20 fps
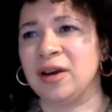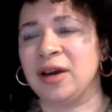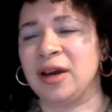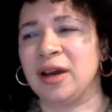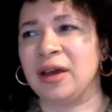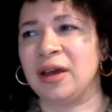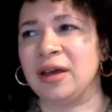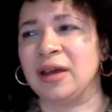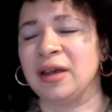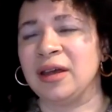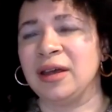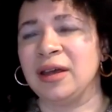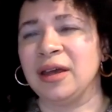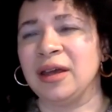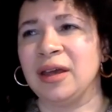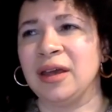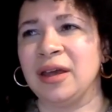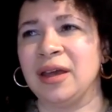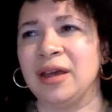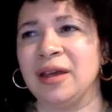area,
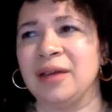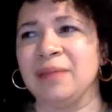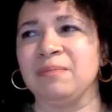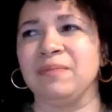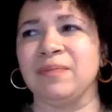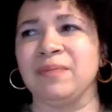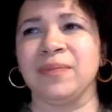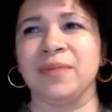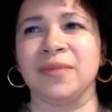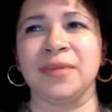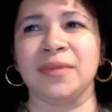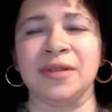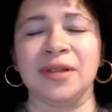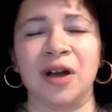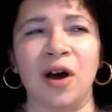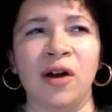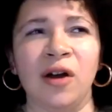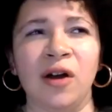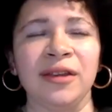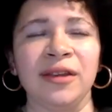
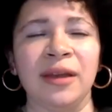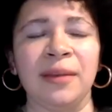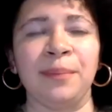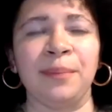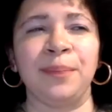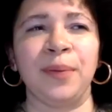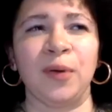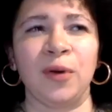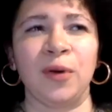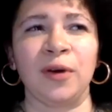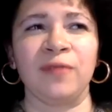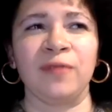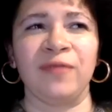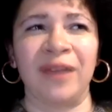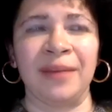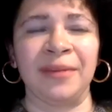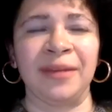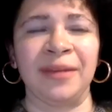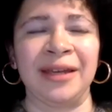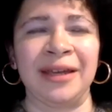calling them poor
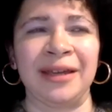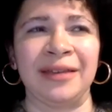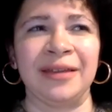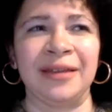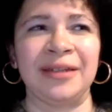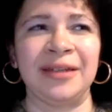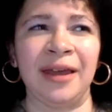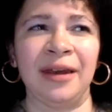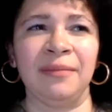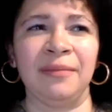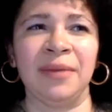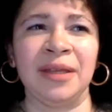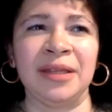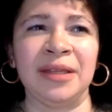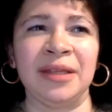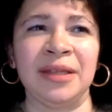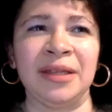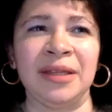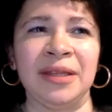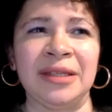family in the
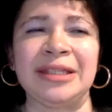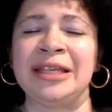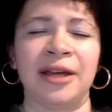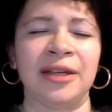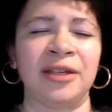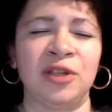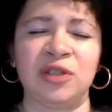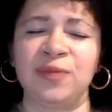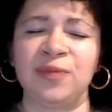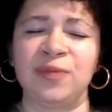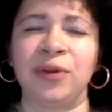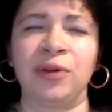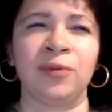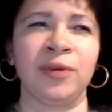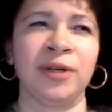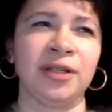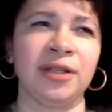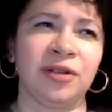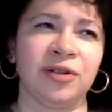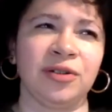tenements is not useful
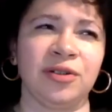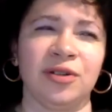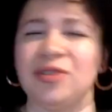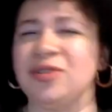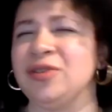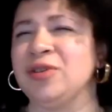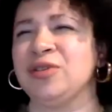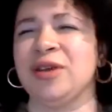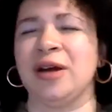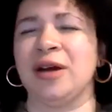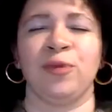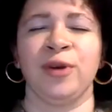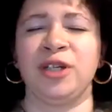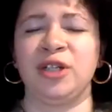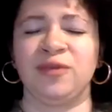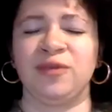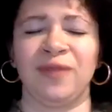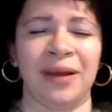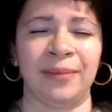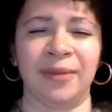to researchers. There's not
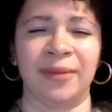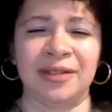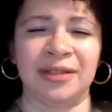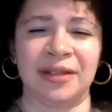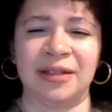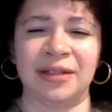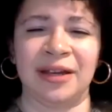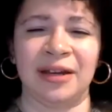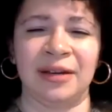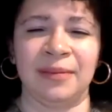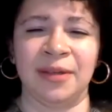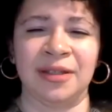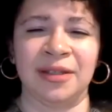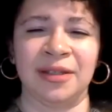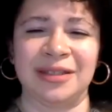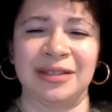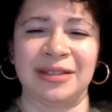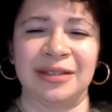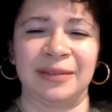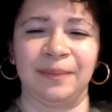rich families in the
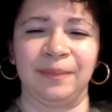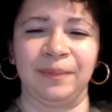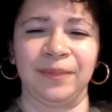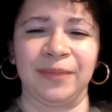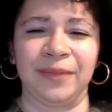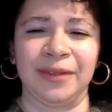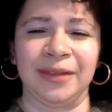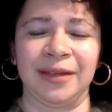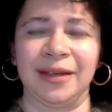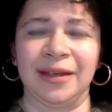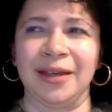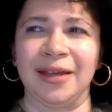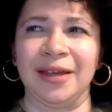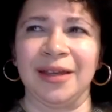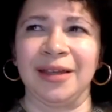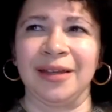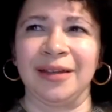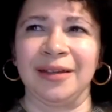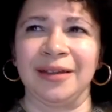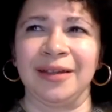tenements.
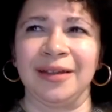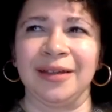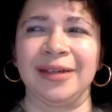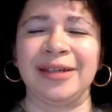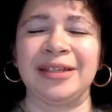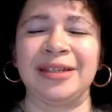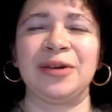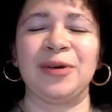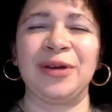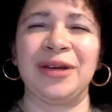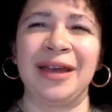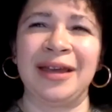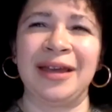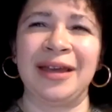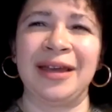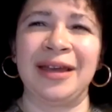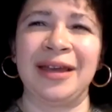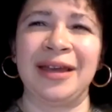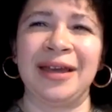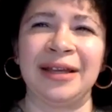So
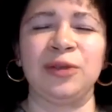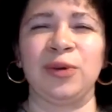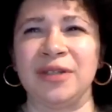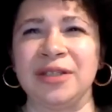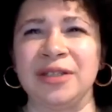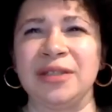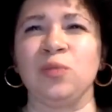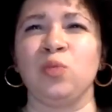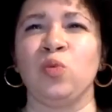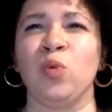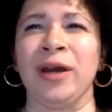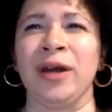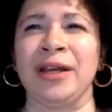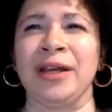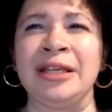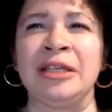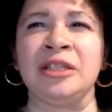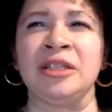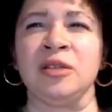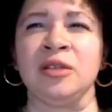again, it's sort of just,
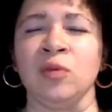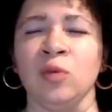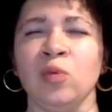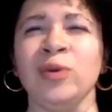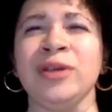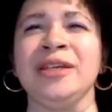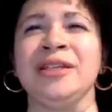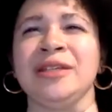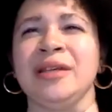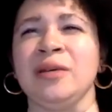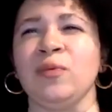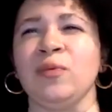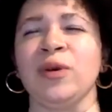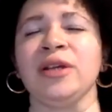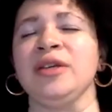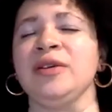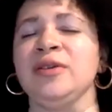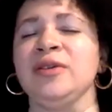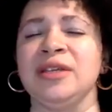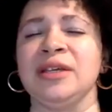what is the reason
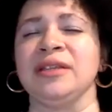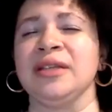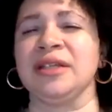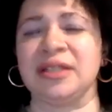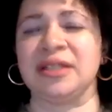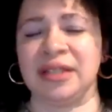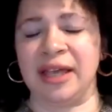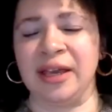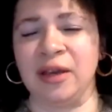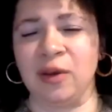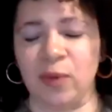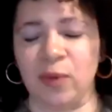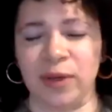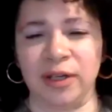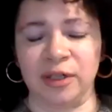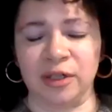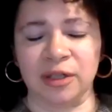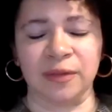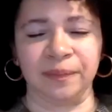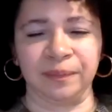we're using this
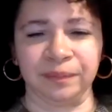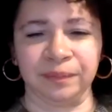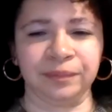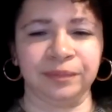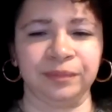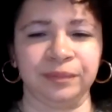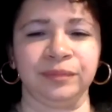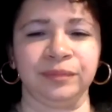language?